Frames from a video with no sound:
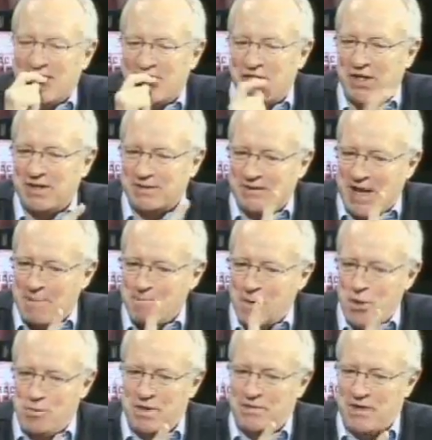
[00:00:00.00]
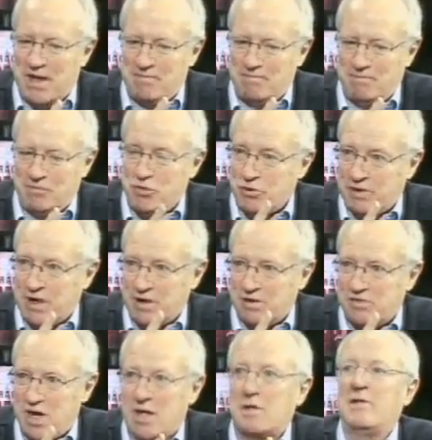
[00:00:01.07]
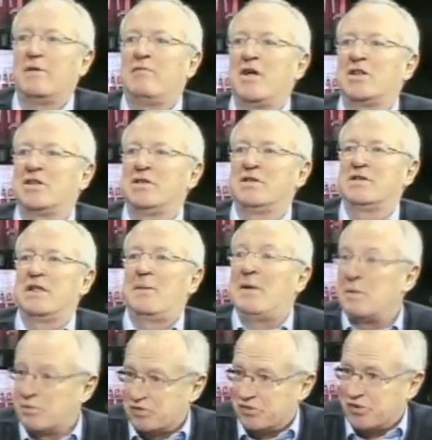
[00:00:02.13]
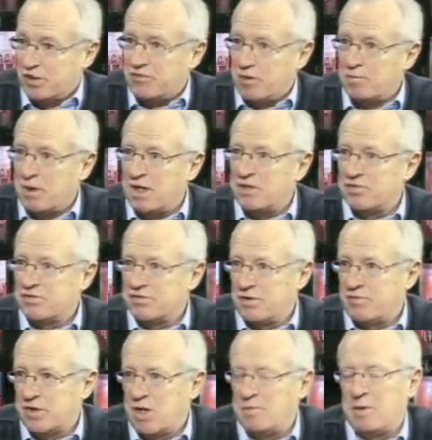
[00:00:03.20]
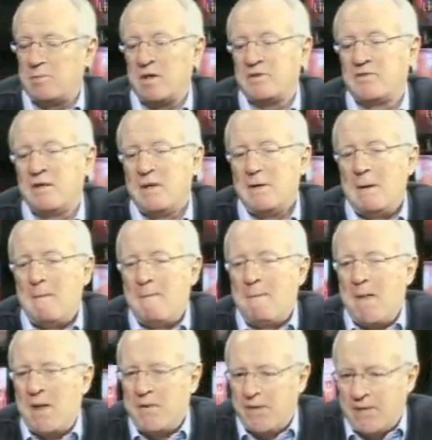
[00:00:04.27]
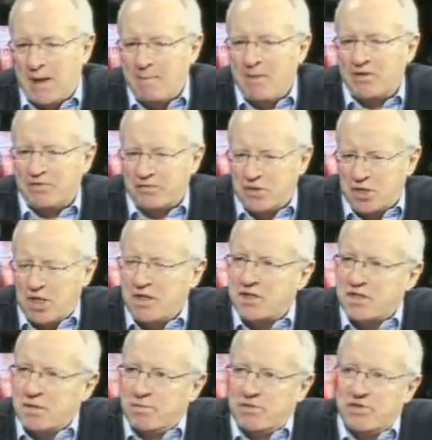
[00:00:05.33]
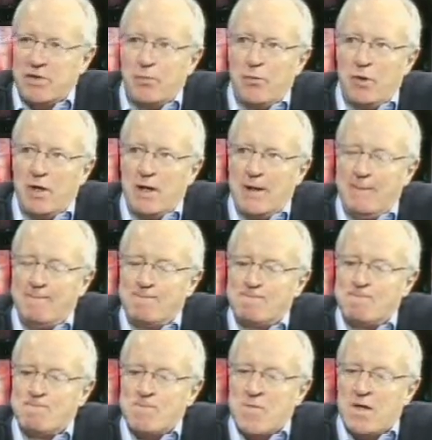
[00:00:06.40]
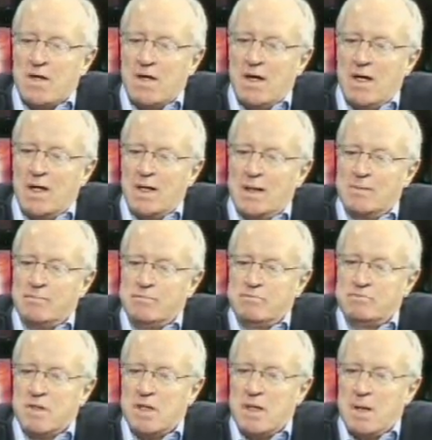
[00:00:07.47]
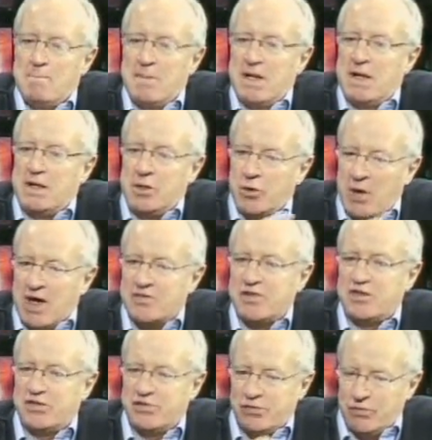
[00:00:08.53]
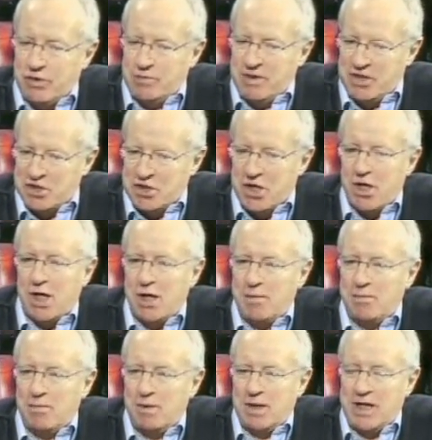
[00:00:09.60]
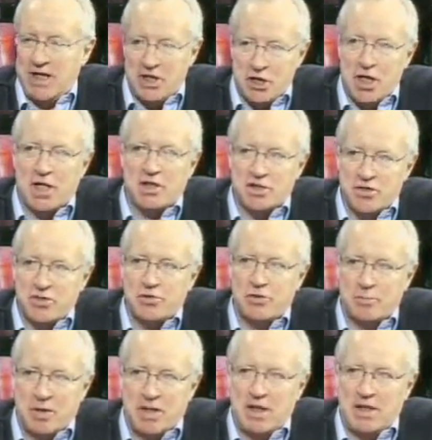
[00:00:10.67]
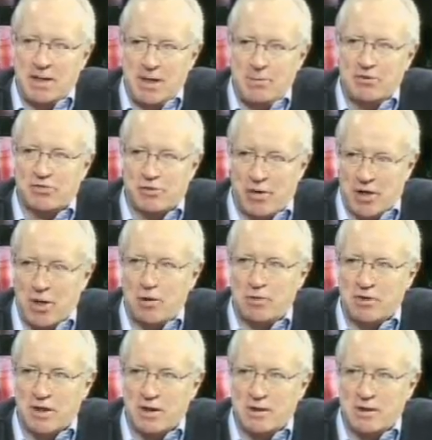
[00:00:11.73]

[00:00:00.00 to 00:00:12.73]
I think that moment, during that attack on the Russians, I mean, it was a Soviet base, a Soviet army base, I think that must have changed him in some way. But, you know, as I saw him each time, he changed too. I mean, he was growing older.